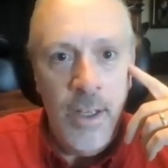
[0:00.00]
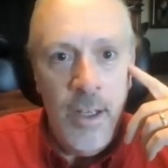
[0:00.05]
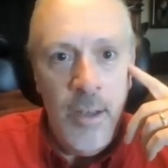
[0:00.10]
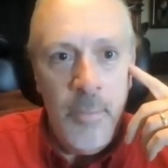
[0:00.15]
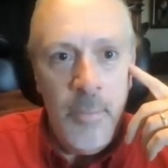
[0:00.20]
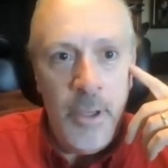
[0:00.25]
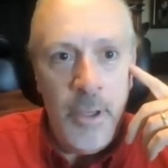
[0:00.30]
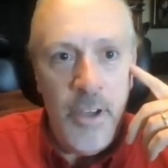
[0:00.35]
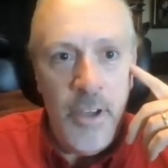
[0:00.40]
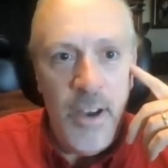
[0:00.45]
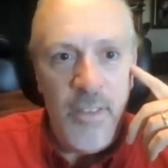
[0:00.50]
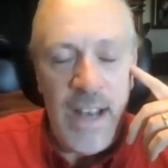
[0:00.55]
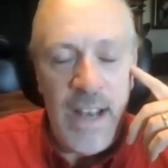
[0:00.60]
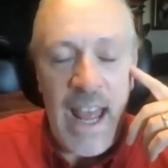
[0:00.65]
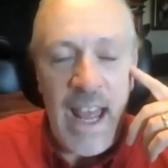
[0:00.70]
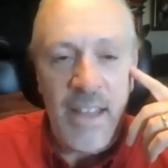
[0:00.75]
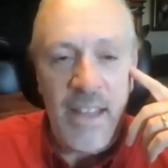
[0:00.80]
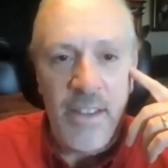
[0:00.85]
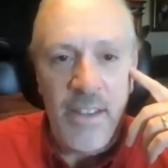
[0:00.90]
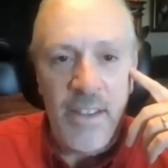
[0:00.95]
but you have an
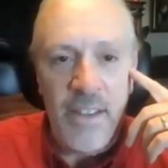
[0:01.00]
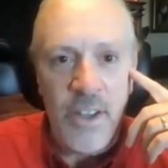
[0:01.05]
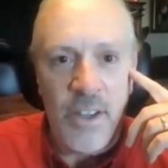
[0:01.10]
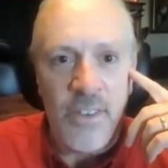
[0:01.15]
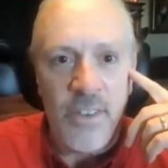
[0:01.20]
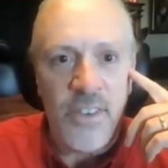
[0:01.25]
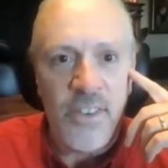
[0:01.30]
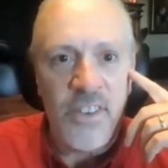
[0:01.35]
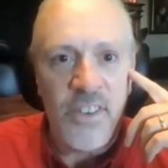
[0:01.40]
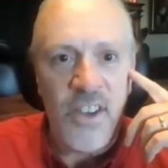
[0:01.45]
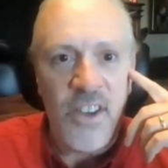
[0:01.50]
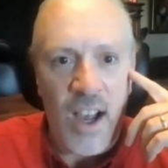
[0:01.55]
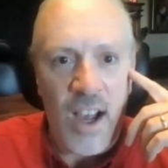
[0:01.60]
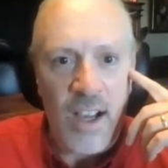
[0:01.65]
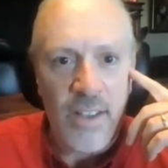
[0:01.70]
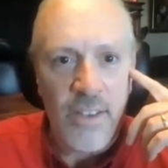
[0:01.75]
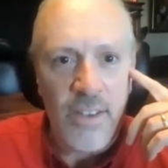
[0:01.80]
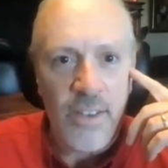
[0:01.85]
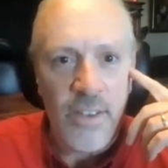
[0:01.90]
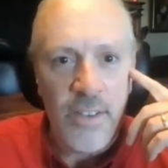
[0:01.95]
ad that just
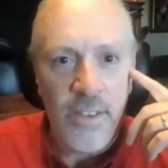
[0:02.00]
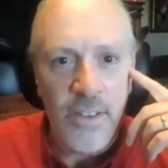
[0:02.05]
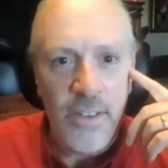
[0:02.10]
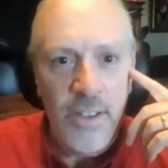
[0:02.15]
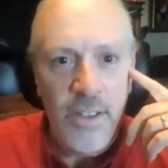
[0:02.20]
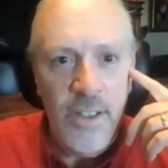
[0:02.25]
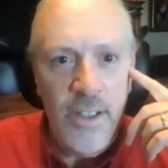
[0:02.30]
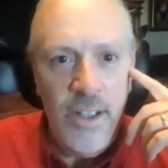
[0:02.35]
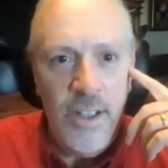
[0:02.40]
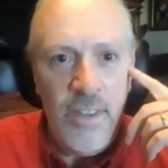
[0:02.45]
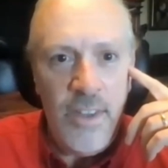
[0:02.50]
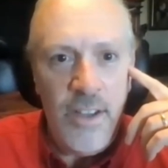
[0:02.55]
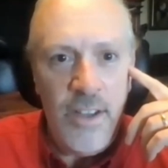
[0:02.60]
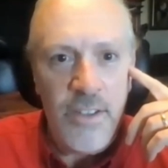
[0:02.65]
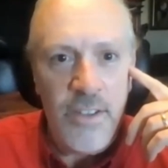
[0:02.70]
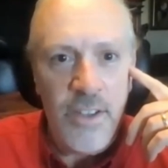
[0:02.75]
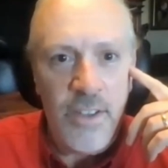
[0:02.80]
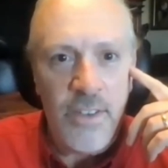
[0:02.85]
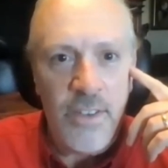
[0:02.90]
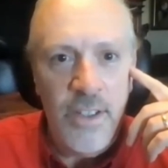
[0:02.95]
sucks, that
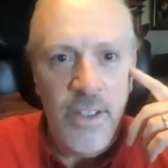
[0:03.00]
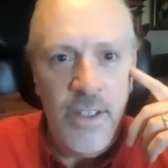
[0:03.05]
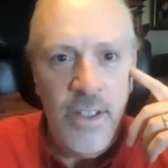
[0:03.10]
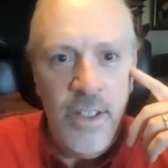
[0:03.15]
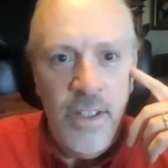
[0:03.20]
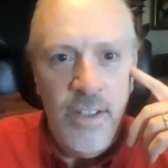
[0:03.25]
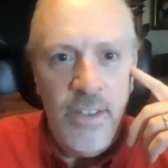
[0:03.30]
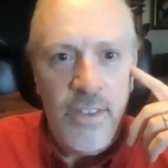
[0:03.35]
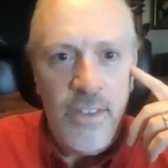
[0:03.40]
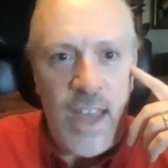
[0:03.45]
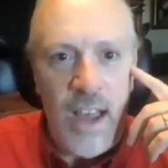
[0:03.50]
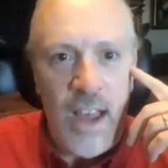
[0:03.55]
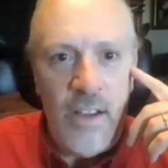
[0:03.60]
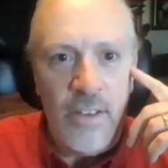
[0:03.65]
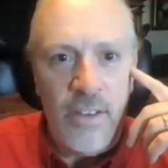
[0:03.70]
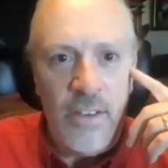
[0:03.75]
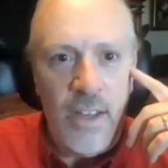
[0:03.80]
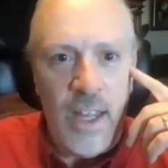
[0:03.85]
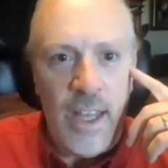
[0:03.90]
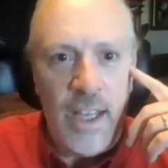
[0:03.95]
just sounds
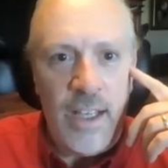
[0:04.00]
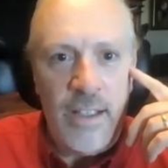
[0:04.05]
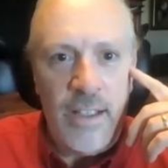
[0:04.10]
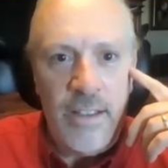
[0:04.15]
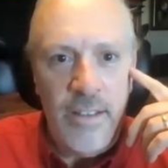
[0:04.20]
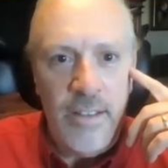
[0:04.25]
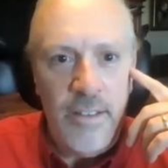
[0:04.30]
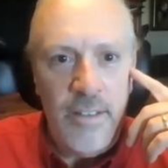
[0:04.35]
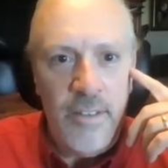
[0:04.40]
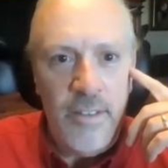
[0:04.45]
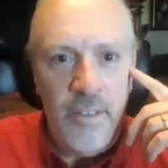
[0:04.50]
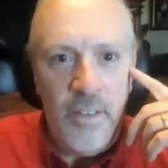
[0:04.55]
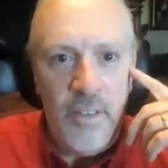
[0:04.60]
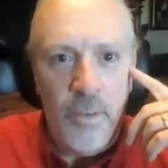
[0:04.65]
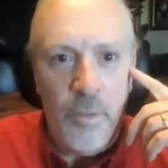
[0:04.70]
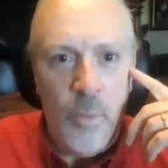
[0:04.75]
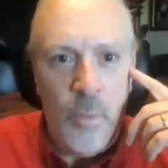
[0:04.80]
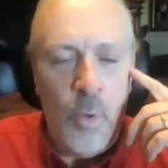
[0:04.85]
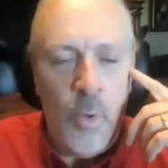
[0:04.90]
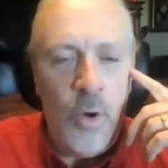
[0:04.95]
like the
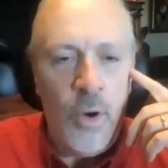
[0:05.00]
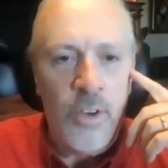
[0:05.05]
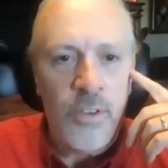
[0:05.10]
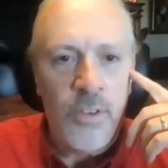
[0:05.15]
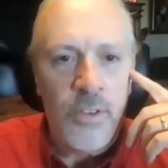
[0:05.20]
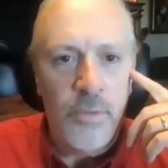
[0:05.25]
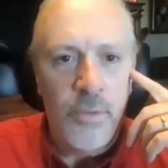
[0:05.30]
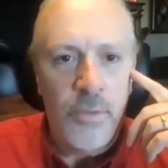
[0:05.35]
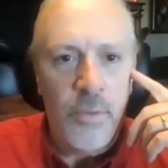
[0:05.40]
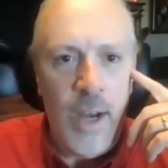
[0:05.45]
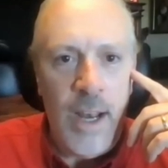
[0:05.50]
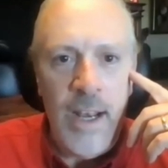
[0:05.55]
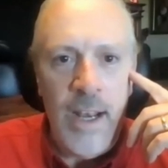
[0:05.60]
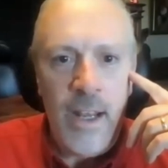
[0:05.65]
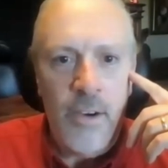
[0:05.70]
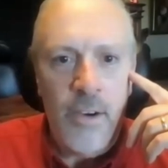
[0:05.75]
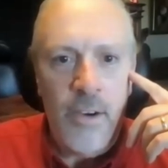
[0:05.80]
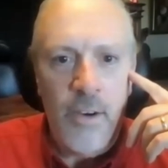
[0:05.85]
worst radio